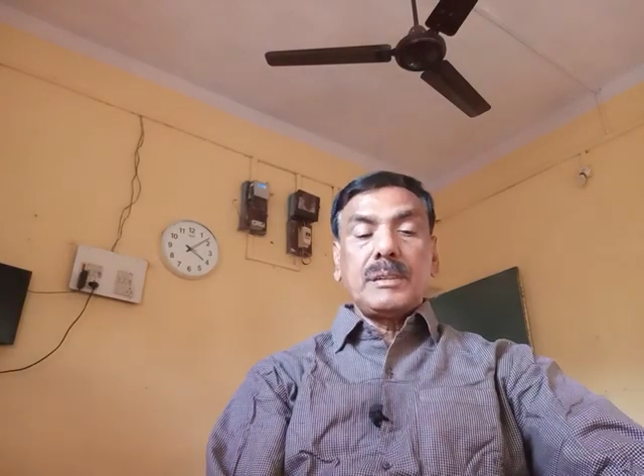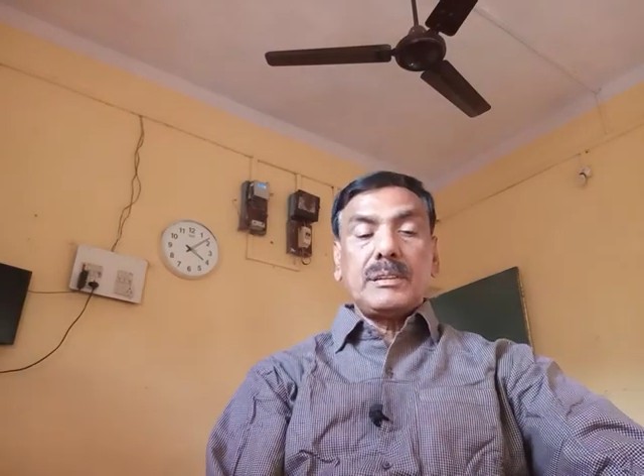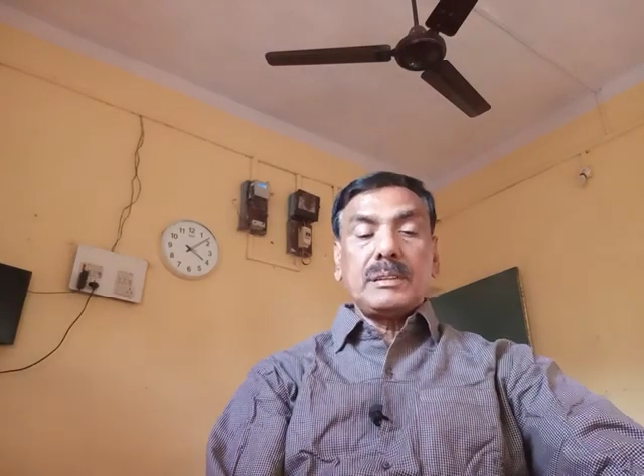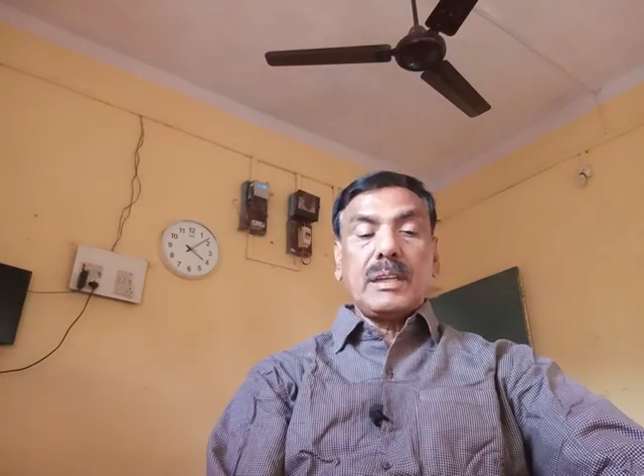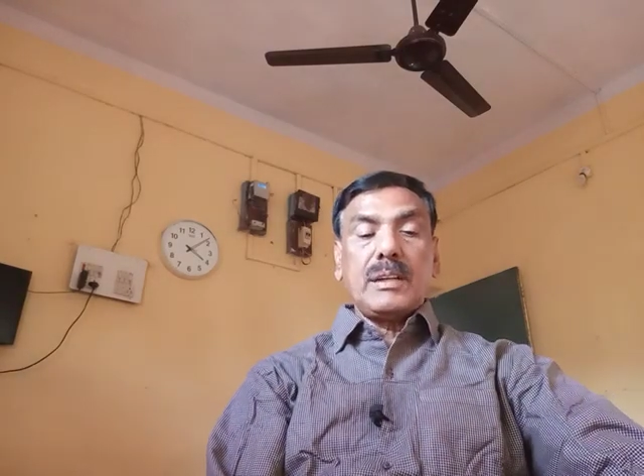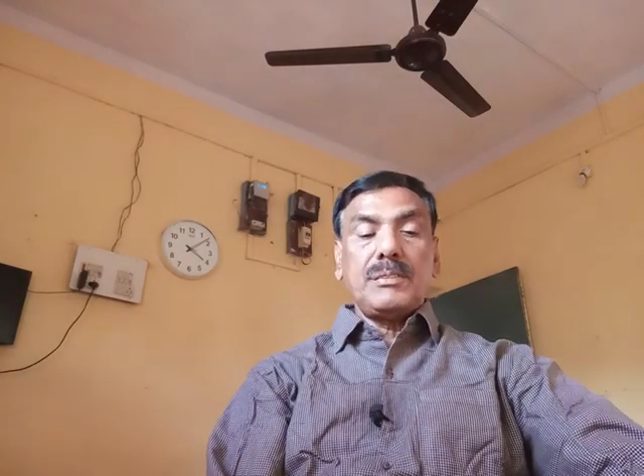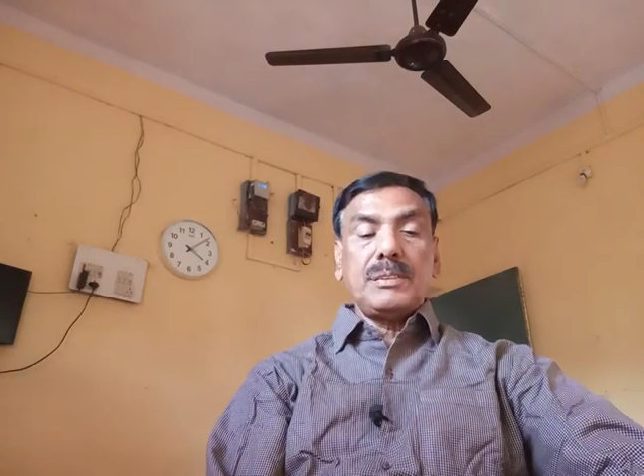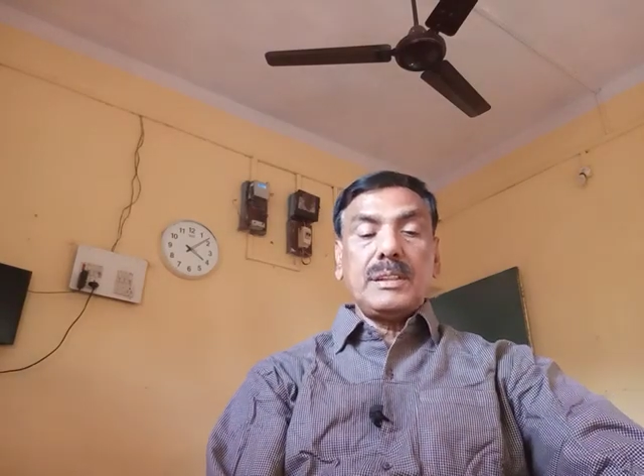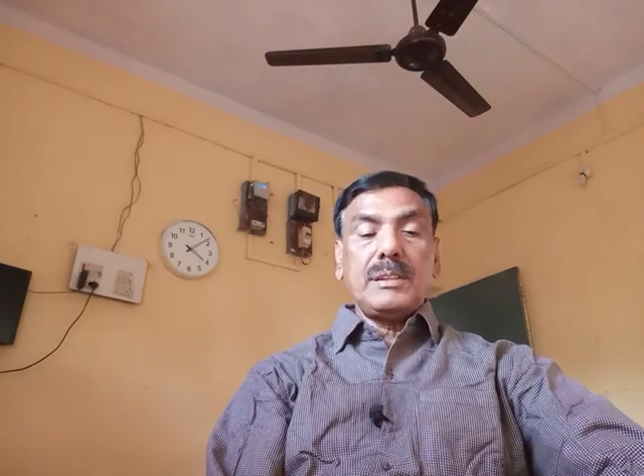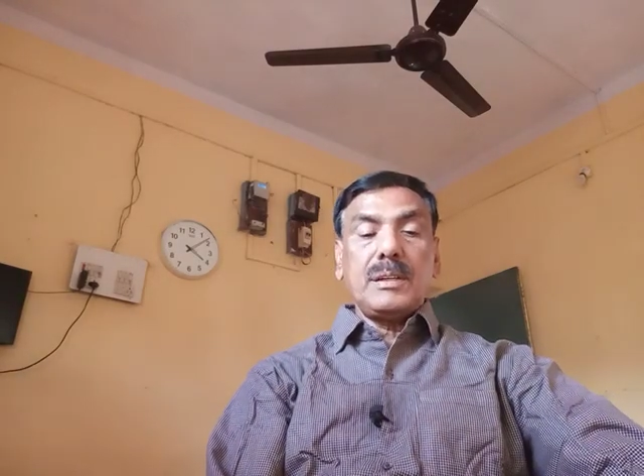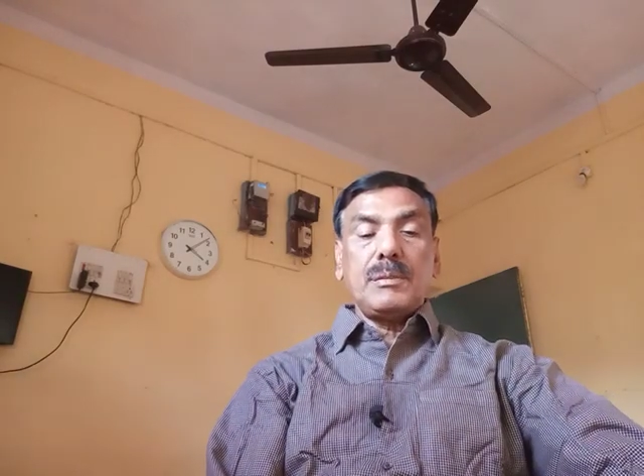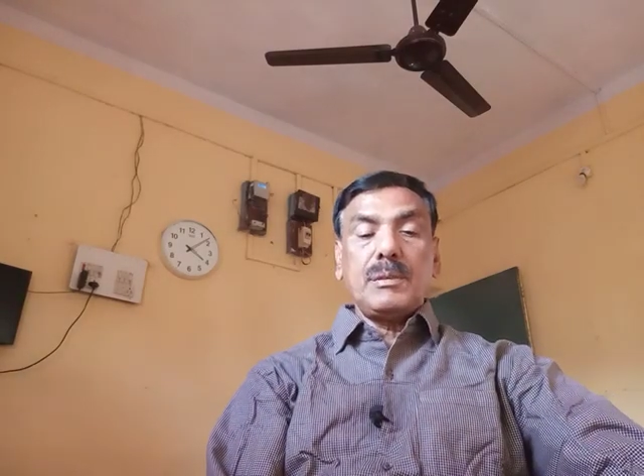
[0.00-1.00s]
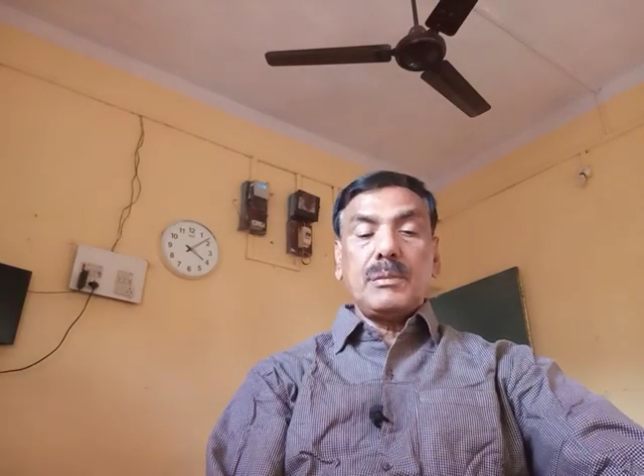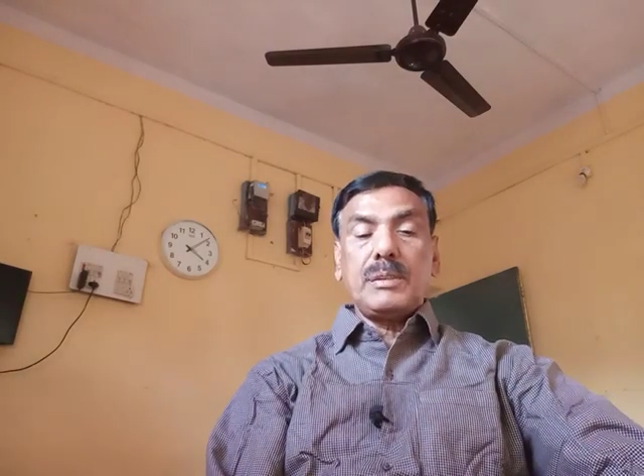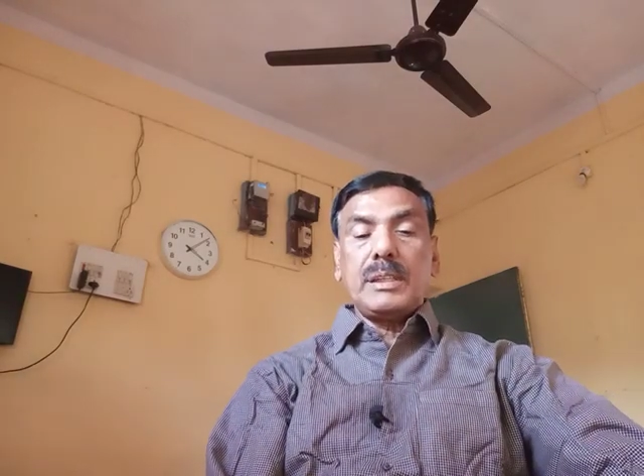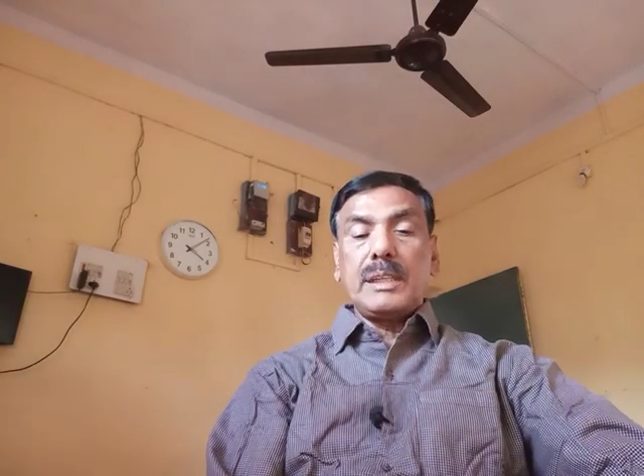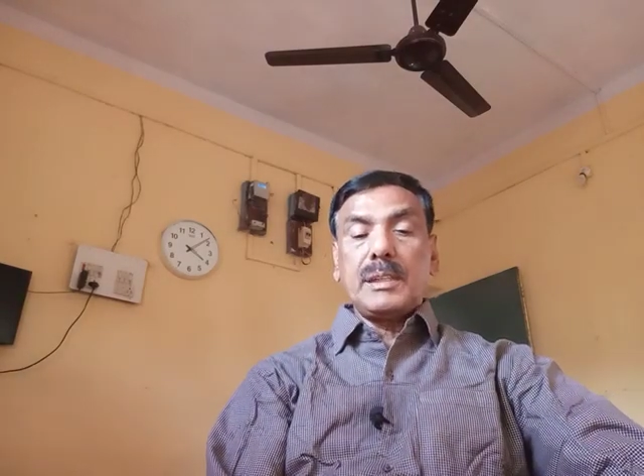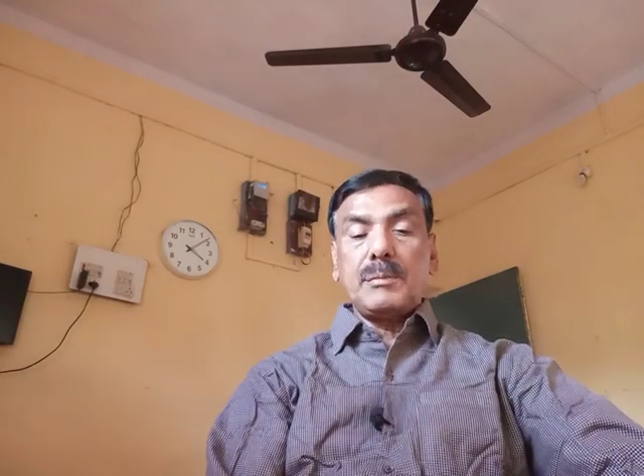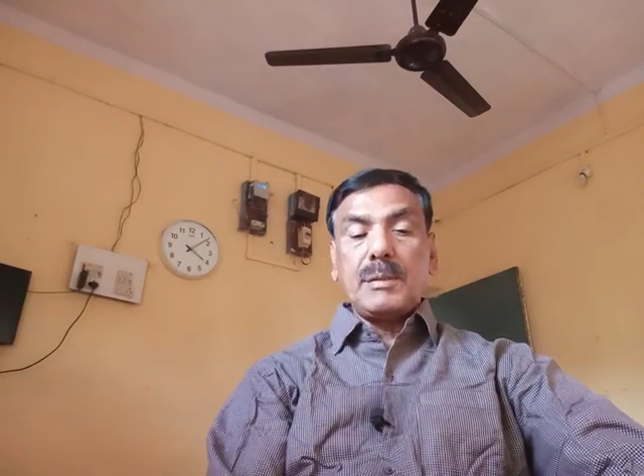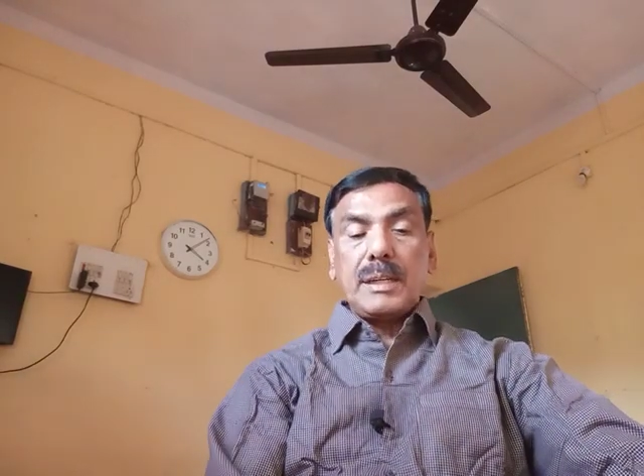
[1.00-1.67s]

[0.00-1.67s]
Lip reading: sulfate. We get